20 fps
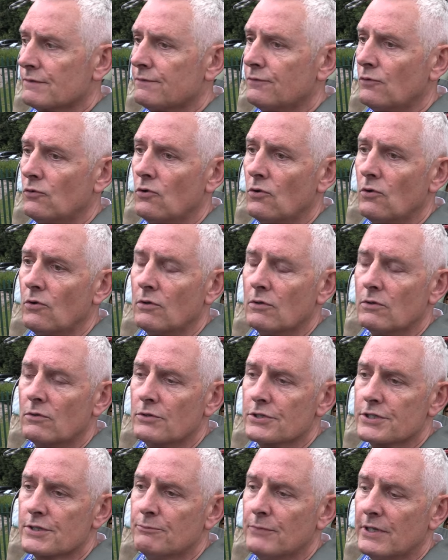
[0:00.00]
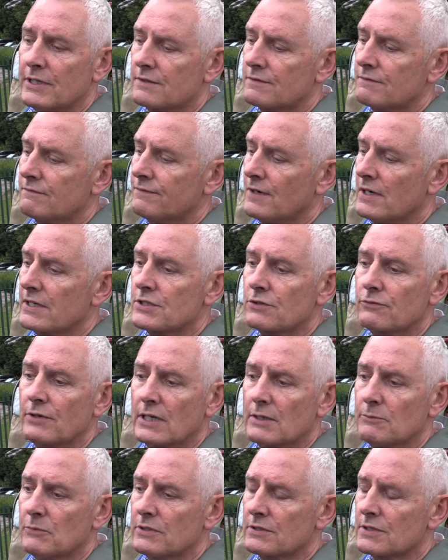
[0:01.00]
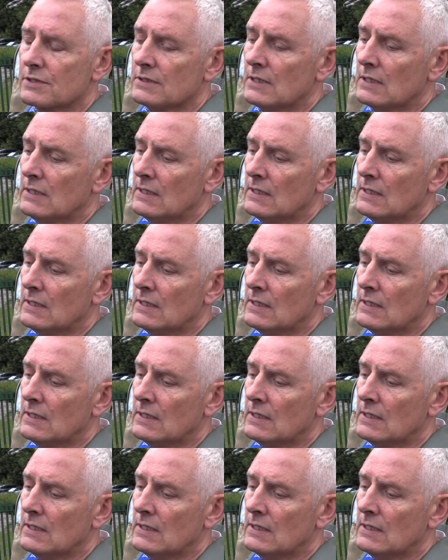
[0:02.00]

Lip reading: four, or as a mixed fighter element,